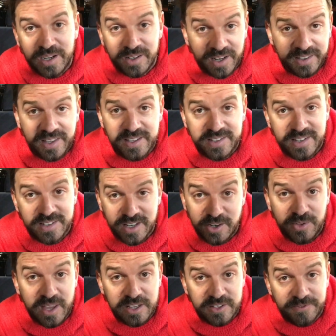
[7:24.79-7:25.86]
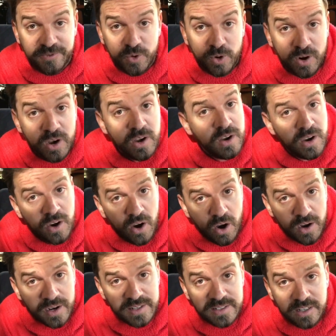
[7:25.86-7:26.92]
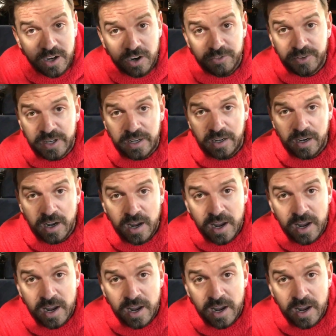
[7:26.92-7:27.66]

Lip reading: like this is a 2004 Honda CR-V,